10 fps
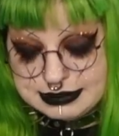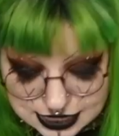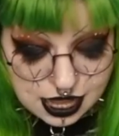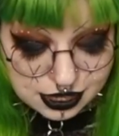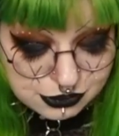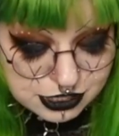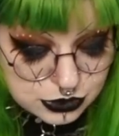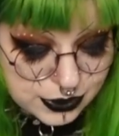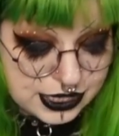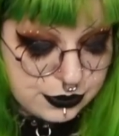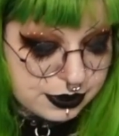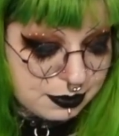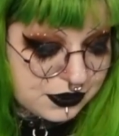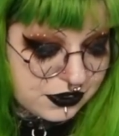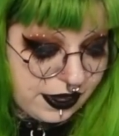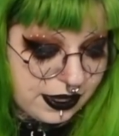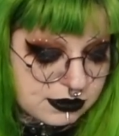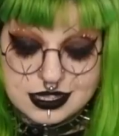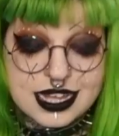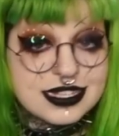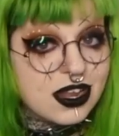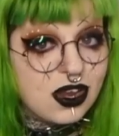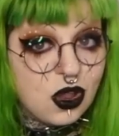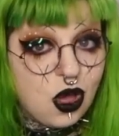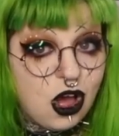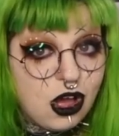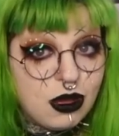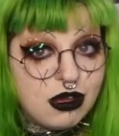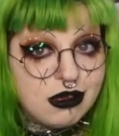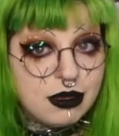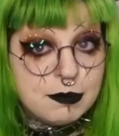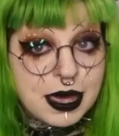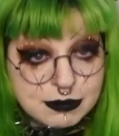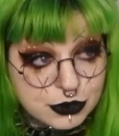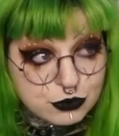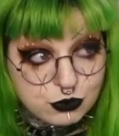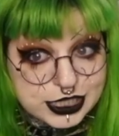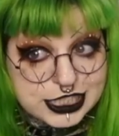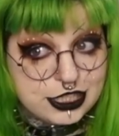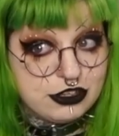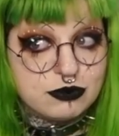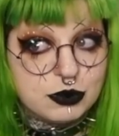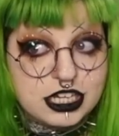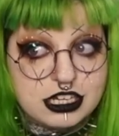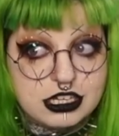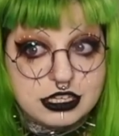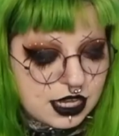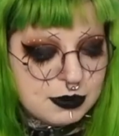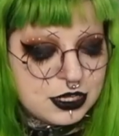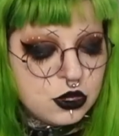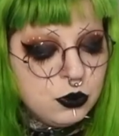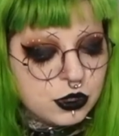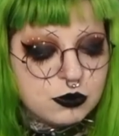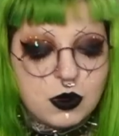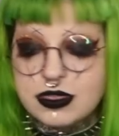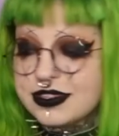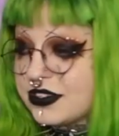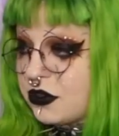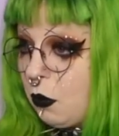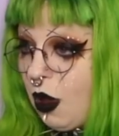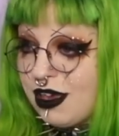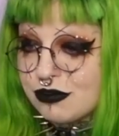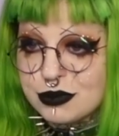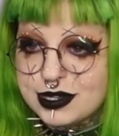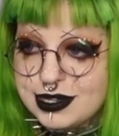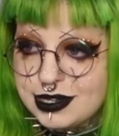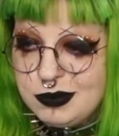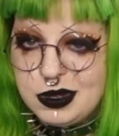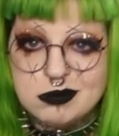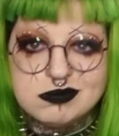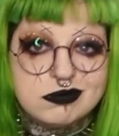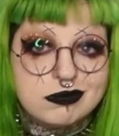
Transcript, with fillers: 120 quid basically. That's a lot. Ben must really love me. I mean, who wouldn't want this as a wife really? Come on.